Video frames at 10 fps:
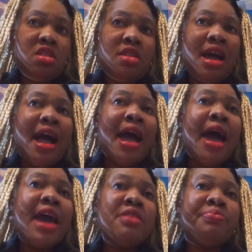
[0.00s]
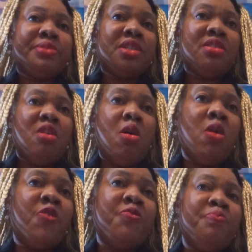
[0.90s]
the hype
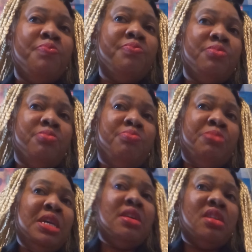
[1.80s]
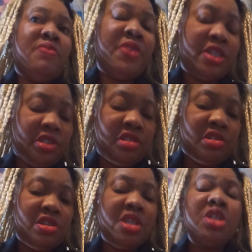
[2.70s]
of being an investor